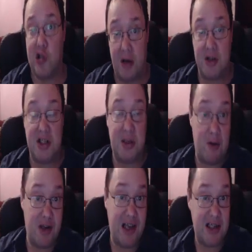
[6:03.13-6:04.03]
out, see whether
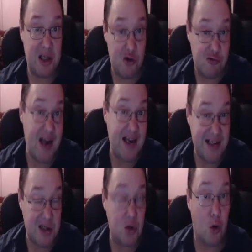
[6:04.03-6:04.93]
he gets a
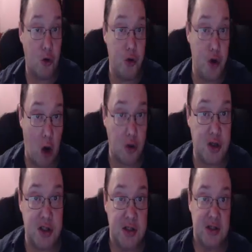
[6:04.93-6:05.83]
credit or
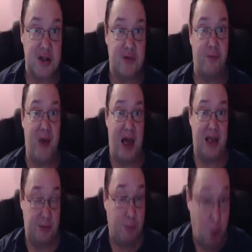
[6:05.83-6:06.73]
not.
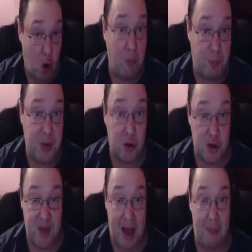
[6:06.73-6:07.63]
That's important because
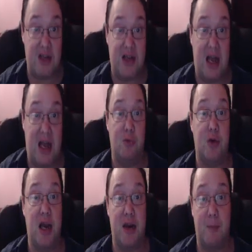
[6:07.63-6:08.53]
that means that he will
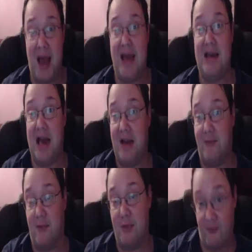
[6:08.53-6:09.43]
get a payday
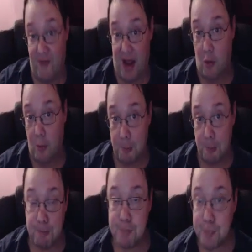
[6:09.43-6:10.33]
from the film.
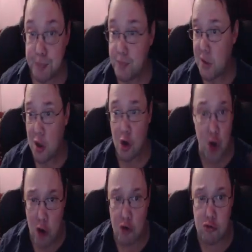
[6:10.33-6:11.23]

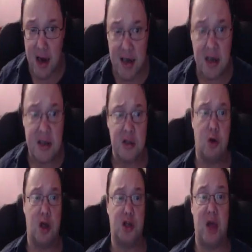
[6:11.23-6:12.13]
No credit
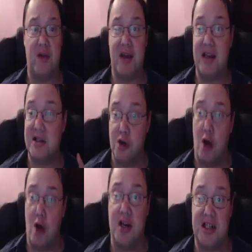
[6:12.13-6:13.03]
whatsoever. He's
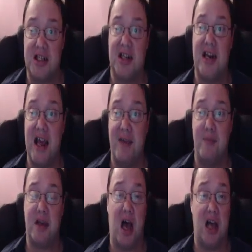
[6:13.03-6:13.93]
not listed in the
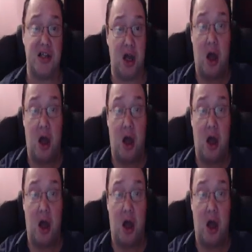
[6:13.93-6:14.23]
cast